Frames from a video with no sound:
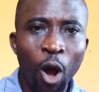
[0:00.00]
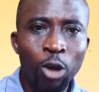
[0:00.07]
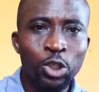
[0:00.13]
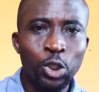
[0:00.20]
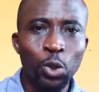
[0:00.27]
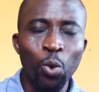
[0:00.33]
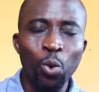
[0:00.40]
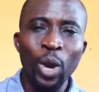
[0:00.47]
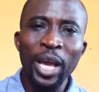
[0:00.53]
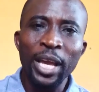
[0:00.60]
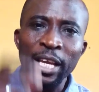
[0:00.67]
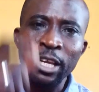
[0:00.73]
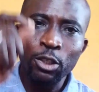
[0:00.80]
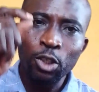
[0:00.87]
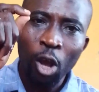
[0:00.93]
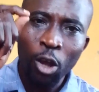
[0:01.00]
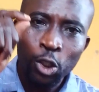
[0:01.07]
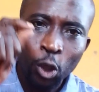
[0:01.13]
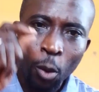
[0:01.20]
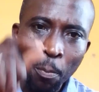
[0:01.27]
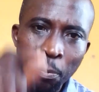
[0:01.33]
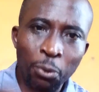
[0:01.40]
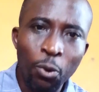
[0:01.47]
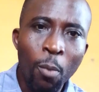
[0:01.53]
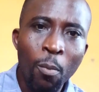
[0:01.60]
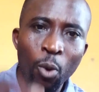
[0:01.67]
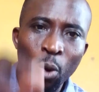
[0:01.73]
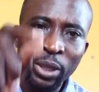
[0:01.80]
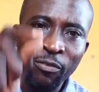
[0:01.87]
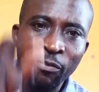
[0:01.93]
also it also
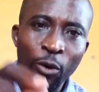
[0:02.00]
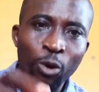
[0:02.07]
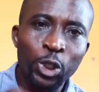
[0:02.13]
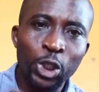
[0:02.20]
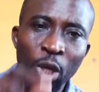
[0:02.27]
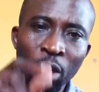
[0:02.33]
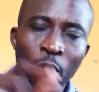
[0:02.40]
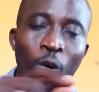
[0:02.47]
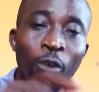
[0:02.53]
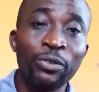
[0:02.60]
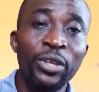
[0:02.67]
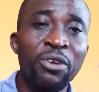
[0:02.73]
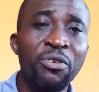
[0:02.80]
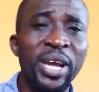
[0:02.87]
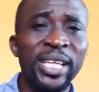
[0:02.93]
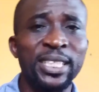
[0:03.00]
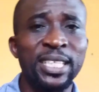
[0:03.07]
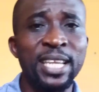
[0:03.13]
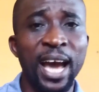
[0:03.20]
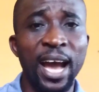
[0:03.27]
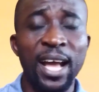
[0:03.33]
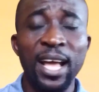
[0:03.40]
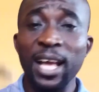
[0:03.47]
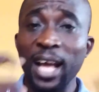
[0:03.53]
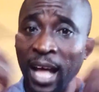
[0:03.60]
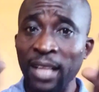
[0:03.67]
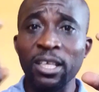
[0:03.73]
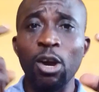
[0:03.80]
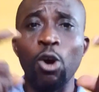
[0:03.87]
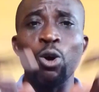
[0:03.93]
promotes the function of the retina
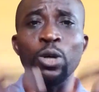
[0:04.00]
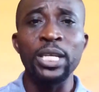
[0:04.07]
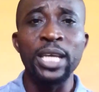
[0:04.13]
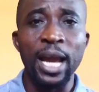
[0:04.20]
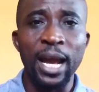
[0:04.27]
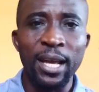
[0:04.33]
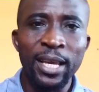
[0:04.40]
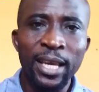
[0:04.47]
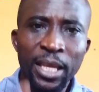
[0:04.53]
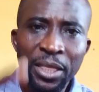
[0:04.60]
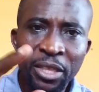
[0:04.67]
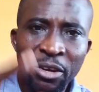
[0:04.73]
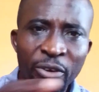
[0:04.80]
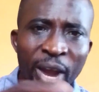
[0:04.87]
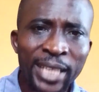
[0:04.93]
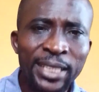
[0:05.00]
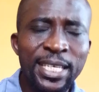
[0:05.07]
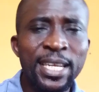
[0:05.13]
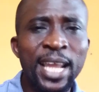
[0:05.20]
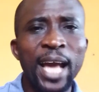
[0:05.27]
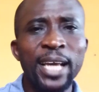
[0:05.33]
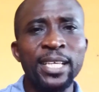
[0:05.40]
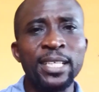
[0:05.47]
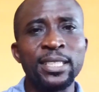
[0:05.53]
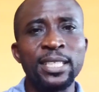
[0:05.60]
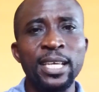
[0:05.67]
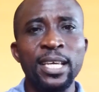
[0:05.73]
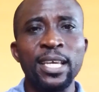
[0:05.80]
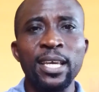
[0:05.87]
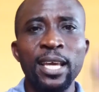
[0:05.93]
and the cornea. The retina is
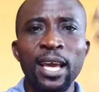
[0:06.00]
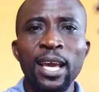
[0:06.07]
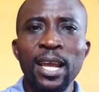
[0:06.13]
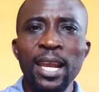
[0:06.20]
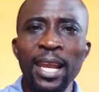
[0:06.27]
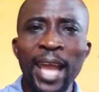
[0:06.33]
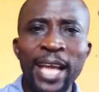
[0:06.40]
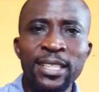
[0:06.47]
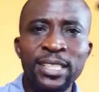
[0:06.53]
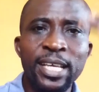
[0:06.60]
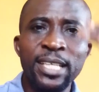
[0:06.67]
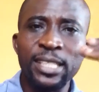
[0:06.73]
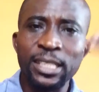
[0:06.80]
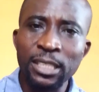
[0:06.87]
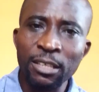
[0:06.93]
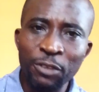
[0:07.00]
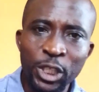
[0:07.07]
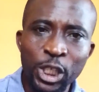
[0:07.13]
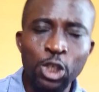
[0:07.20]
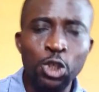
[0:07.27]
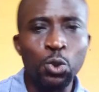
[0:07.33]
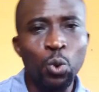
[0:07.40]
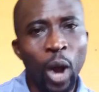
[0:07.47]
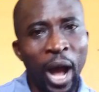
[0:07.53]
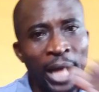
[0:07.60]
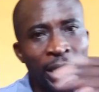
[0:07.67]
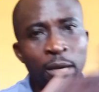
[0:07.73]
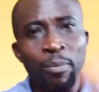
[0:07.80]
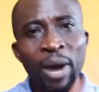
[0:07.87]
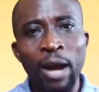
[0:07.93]
the light sensitive tissue
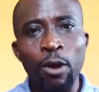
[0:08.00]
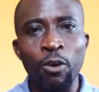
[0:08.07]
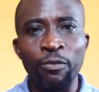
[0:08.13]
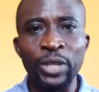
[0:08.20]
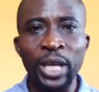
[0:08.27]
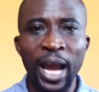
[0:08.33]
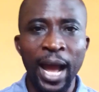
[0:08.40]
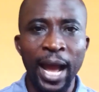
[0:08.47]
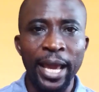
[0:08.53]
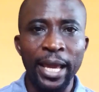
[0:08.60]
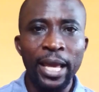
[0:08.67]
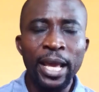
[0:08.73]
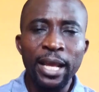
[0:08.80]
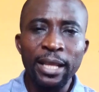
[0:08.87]
at the back of the eye